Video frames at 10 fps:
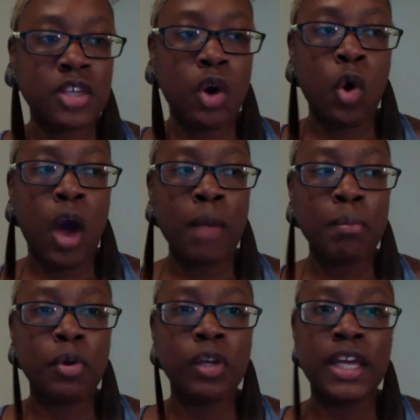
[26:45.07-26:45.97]
So I'm
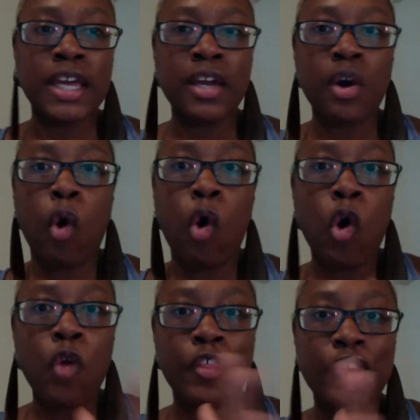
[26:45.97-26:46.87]
pulling
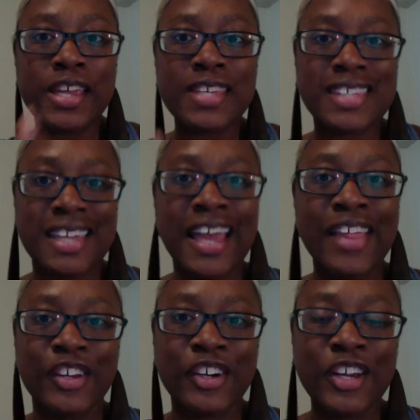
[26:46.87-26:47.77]
all the things
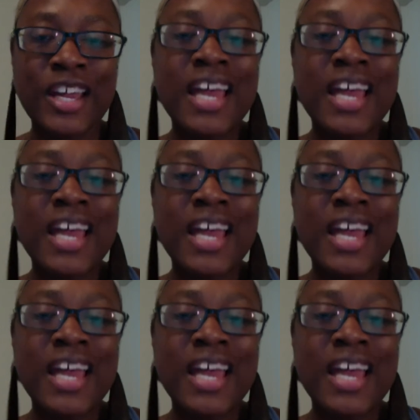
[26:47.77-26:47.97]
together